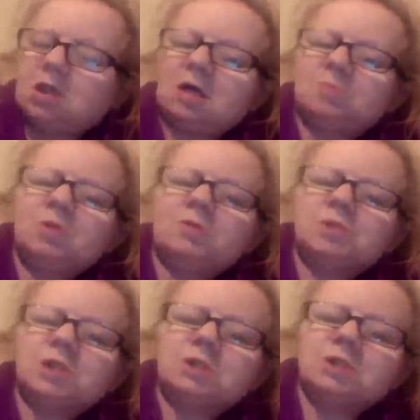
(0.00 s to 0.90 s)
I moved
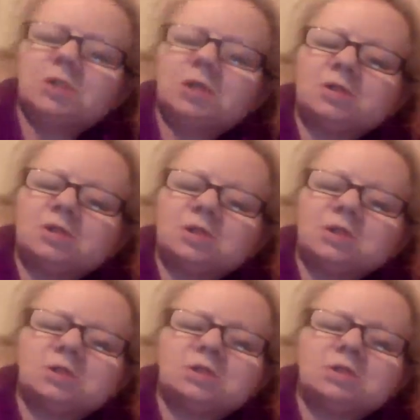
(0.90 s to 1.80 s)
here
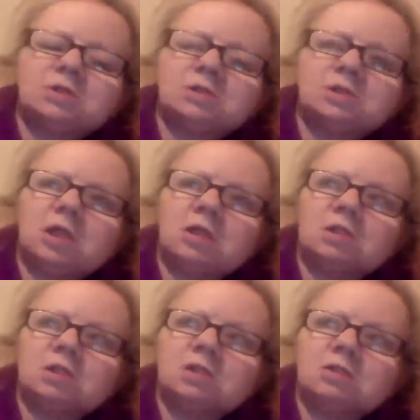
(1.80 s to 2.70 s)
2000
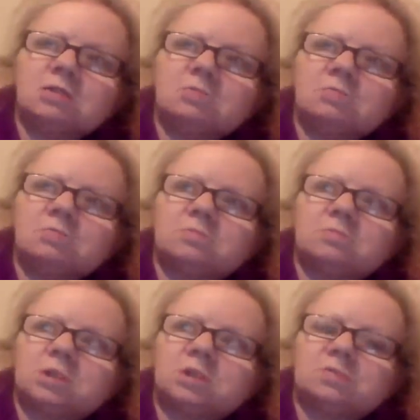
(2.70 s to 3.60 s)
and
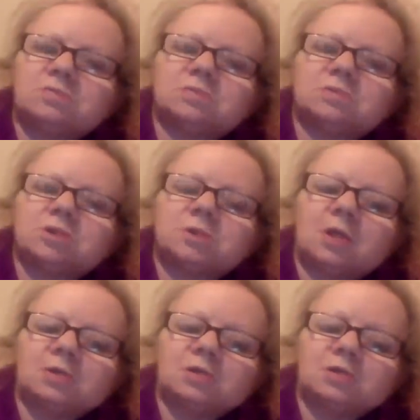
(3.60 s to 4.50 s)
middle of
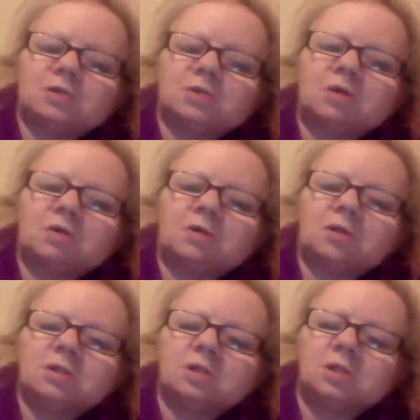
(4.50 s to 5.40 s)

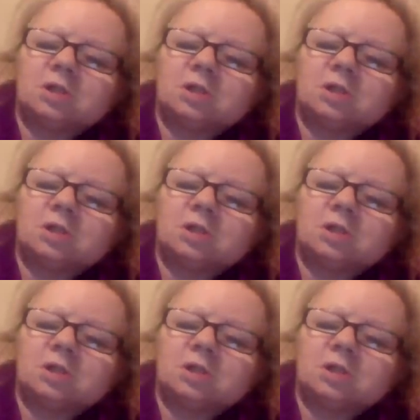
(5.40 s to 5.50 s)
2009.